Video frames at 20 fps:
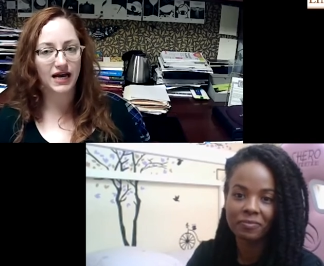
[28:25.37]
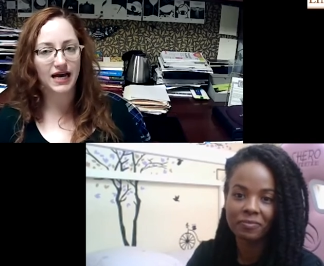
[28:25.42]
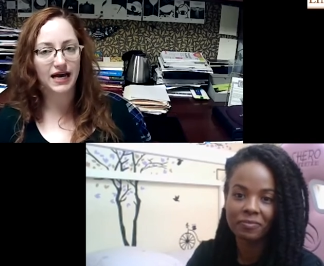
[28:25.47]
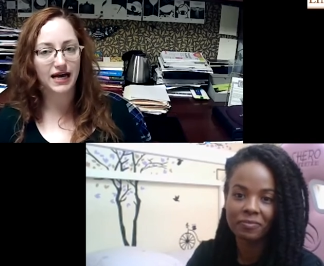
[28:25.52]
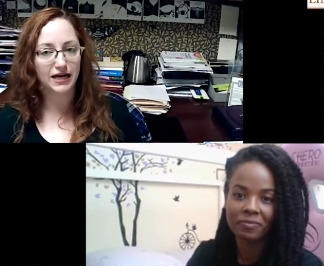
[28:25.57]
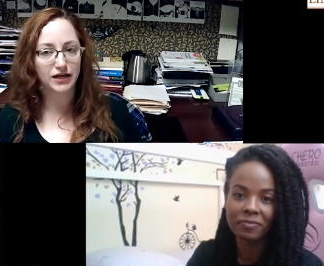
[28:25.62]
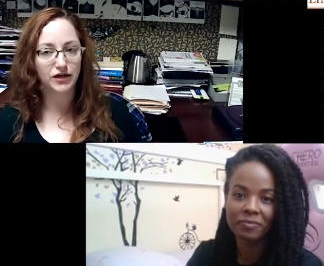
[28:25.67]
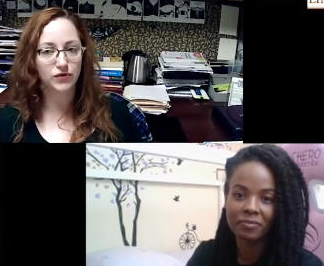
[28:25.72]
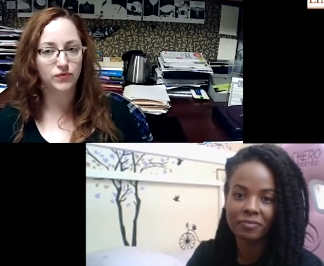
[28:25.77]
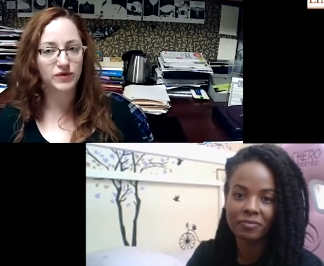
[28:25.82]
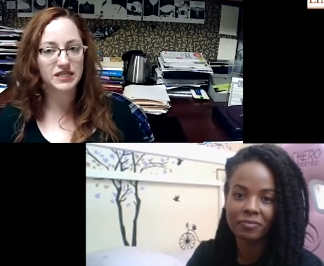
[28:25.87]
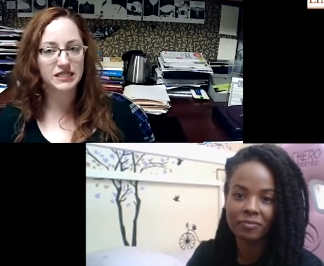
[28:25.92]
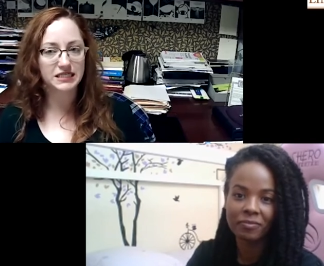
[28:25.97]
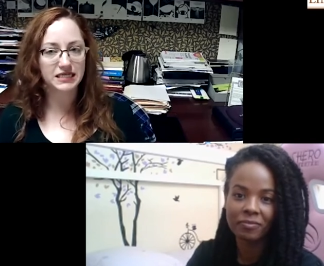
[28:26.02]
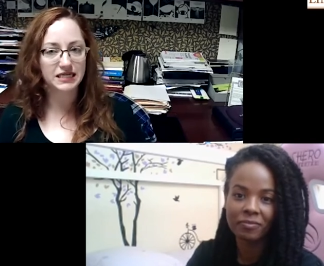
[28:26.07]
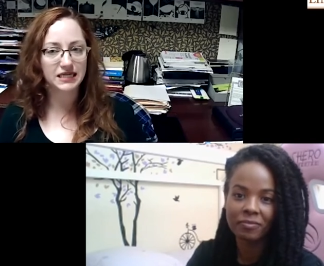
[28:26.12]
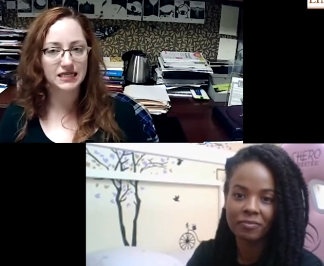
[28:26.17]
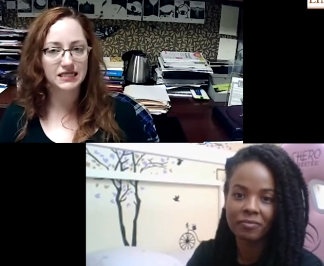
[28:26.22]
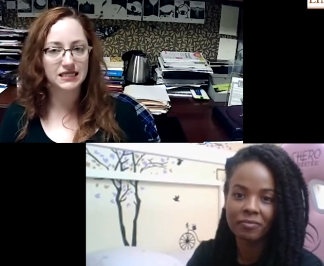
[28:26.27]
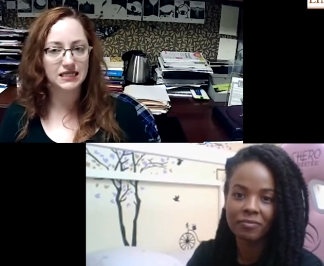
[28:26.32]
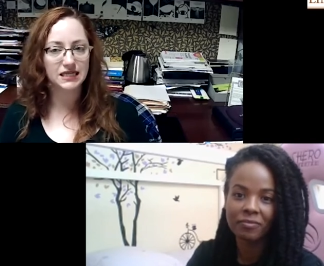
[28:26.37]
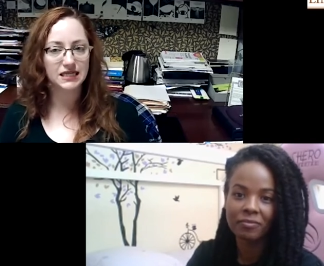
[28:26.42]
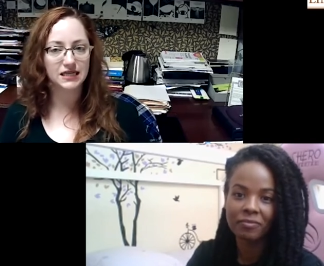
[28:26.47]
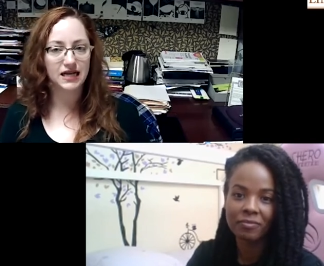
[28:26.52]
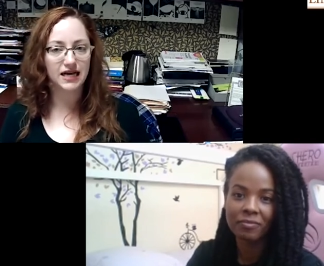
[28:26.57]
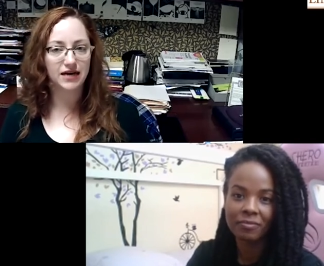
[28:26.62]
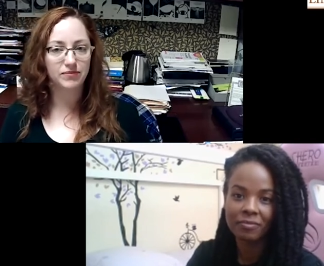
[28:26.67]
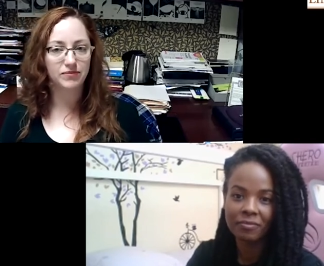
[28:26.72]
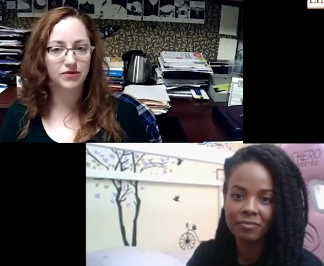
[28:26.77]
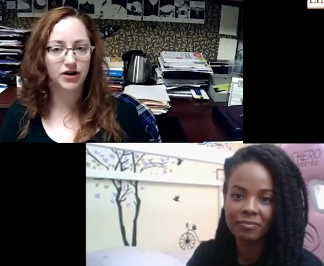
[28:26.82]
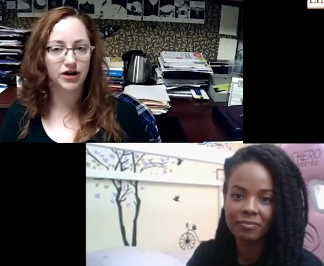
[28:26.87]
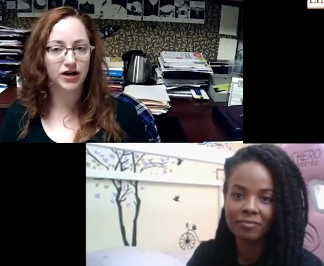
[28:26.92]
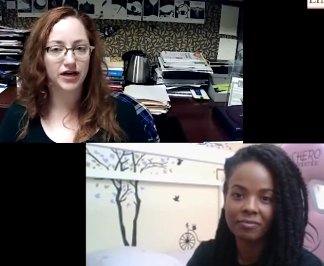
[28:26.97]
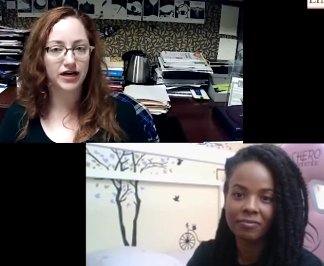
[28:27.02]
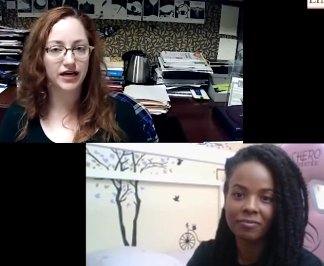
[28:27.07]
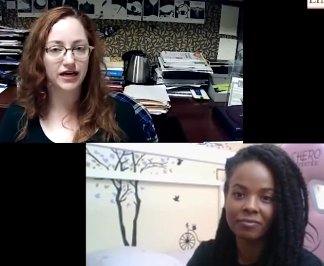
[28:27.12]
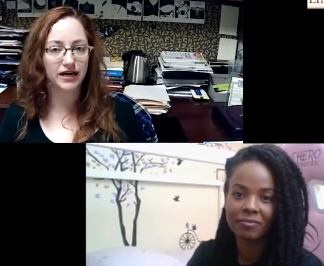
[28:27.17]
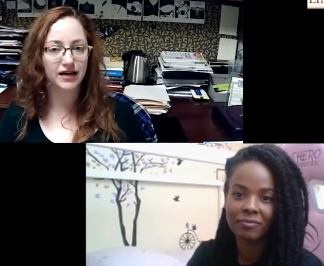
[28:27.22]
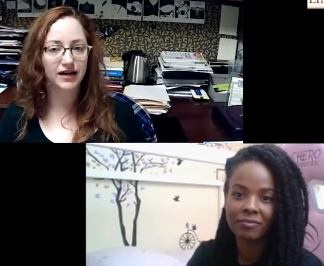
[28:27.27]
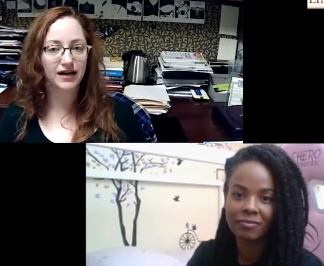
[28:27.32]
Speaker 1: I know we see this in the
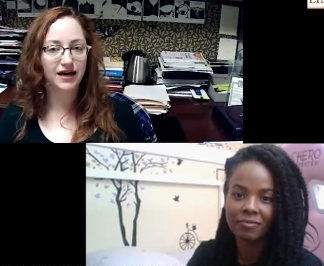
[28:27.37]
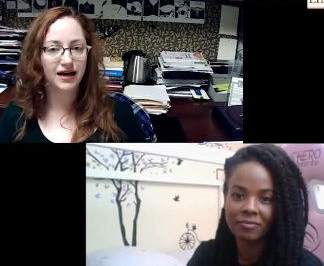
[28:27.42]
library.